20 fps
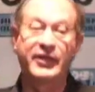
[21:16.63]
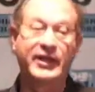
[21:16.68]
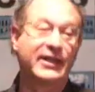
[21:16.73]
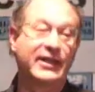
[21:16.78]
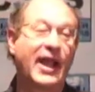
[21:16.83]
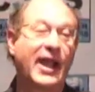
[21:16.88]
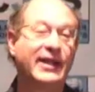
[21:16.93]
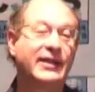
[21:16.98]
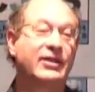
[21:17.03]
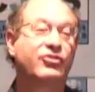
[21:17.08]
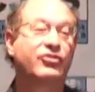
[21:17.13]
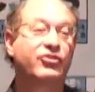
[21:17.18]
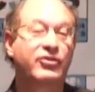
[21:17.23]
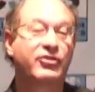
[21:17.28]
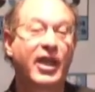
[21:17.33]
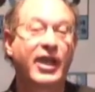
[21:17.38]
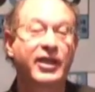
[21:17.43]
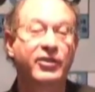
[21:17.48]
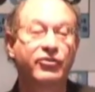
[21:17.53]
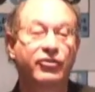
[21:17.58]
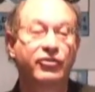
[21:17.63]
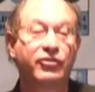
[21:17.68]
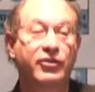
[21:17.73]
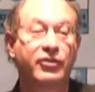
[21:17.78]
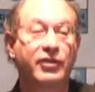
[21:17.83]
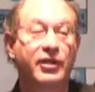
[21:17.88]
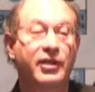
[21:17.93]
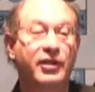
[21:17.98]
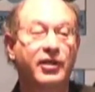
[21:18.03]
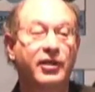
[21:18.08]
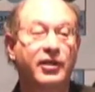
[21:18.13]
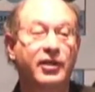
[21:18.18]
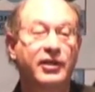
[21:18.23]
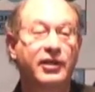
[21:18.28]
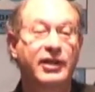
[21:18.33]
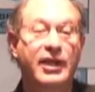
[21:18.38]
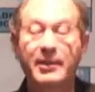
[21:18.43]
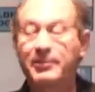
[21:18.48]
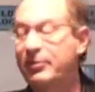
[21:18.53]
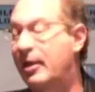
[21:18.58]
the United States
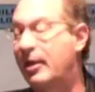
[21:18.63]
keep